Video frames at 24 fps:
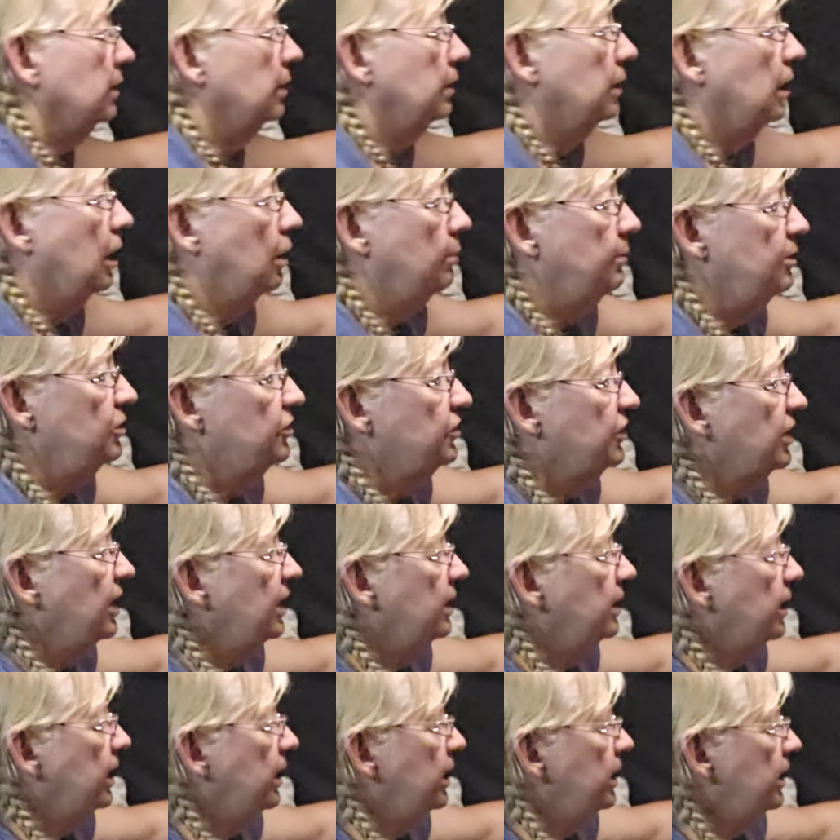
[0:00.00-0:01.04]
almost
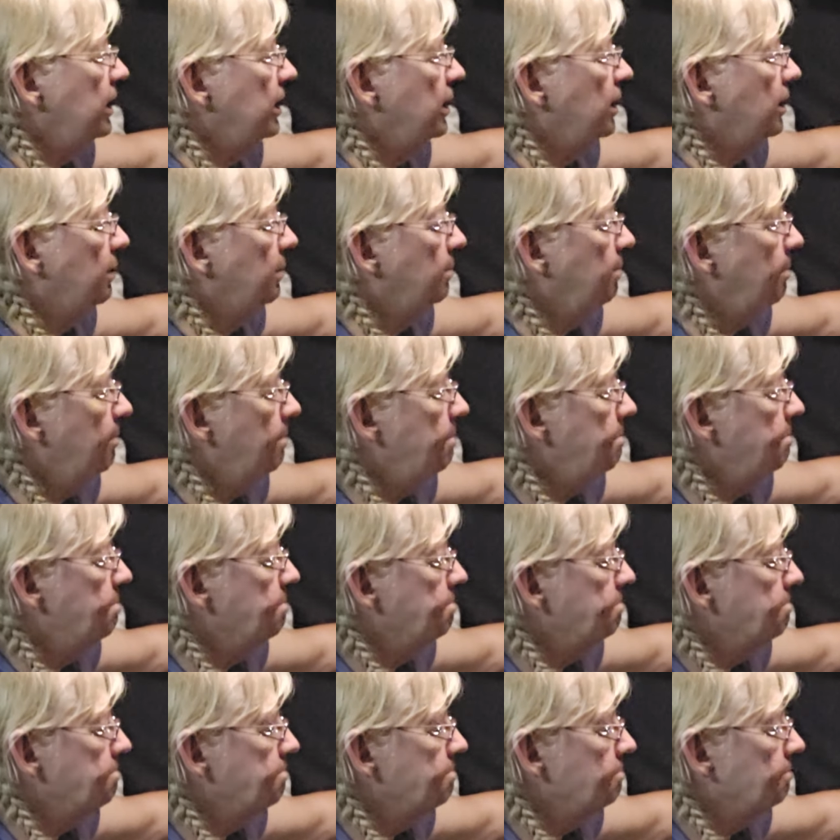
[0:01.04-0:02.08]
like a
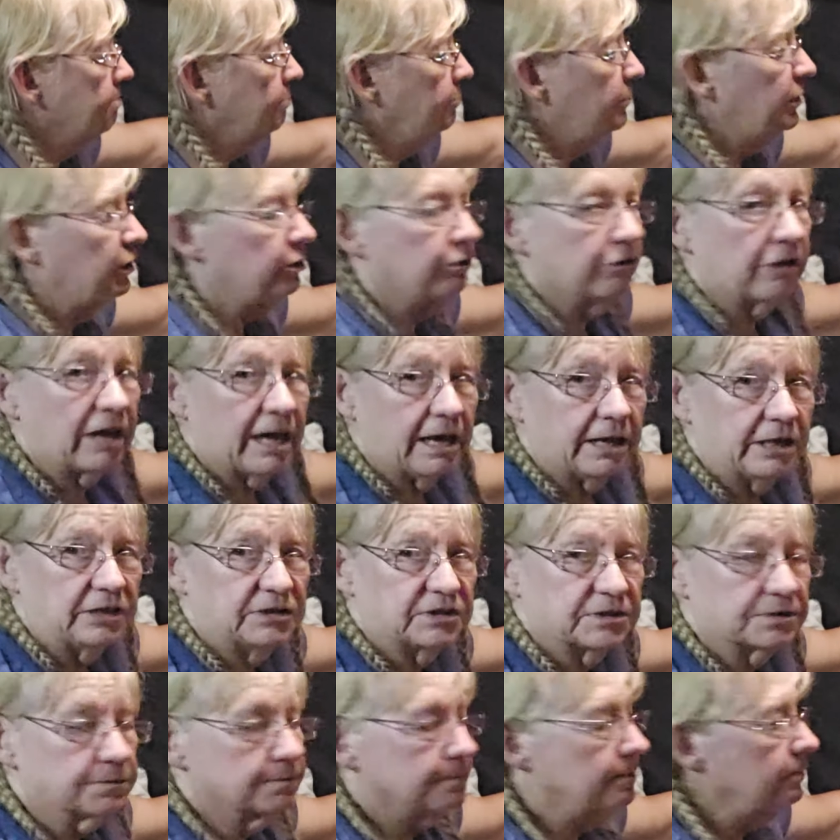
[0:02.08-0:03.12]

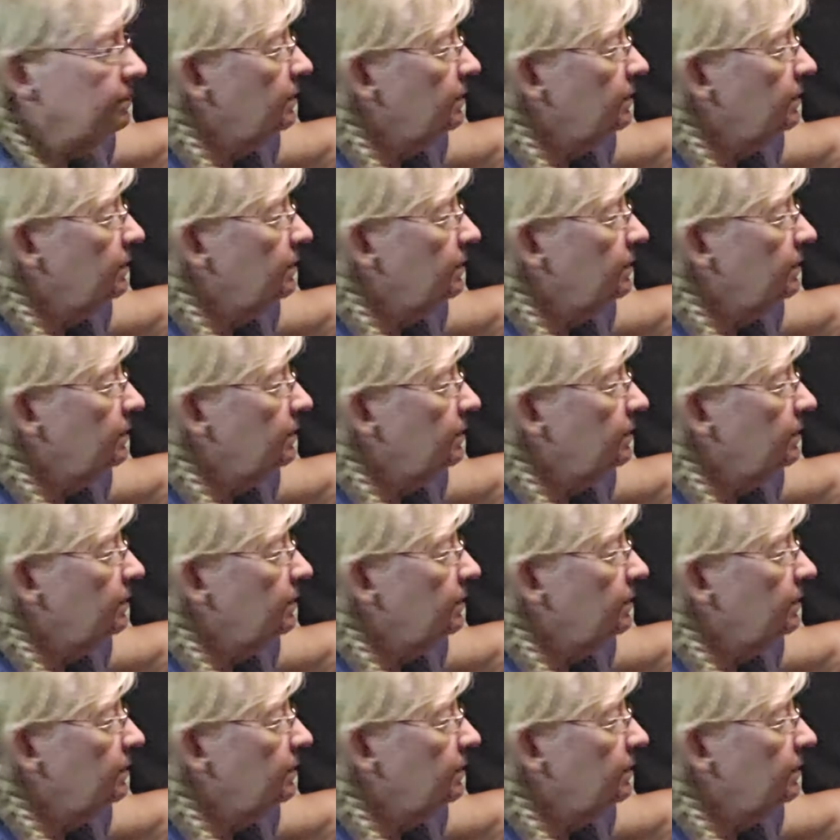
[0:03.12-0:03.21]
pillowcase.